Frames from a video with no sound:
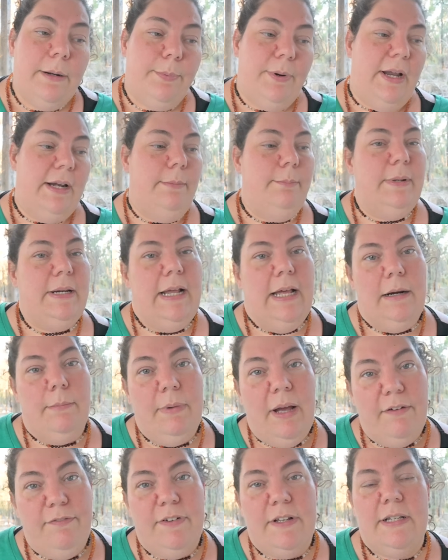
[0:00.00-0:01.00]
bread and banana
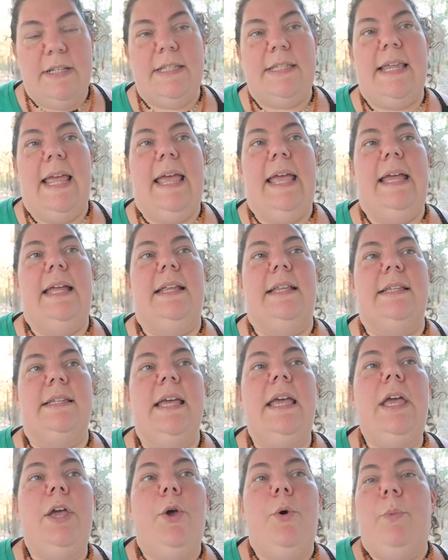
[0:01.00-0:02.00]
muffins, and
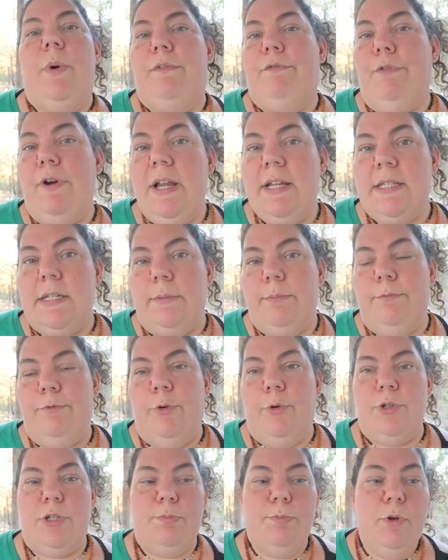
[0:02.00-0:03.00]
we freeze them
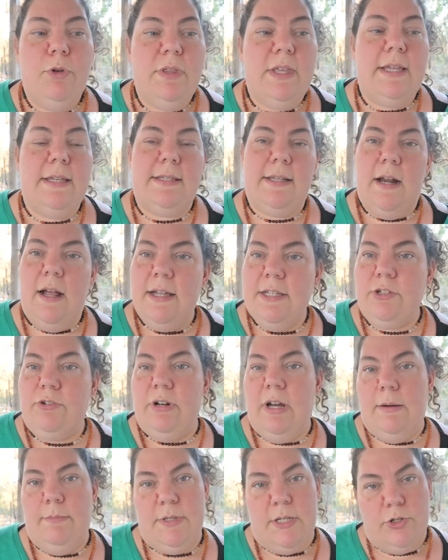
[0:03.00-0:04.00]
for smoothies and ice
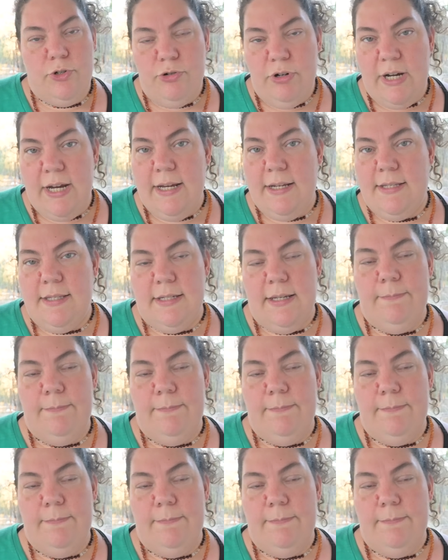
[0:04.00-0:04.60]
creams and treats.